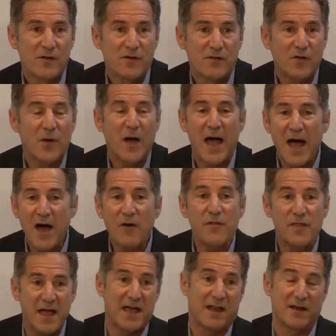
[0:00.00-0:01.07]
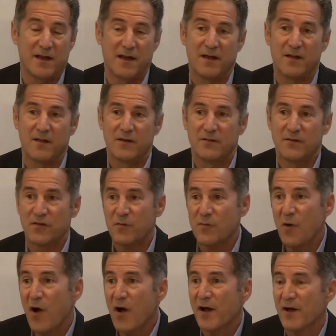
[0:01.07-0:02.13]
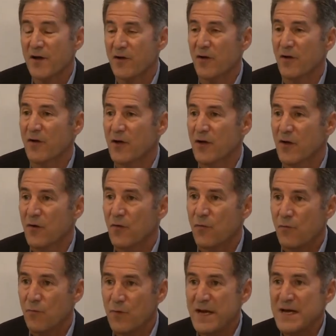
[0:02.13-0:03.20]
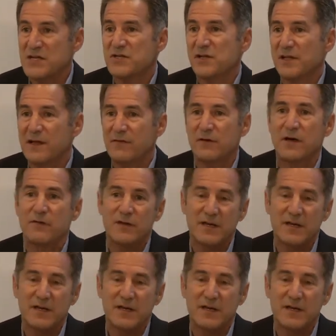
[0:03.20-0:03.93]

So how then does a marketer reach a level of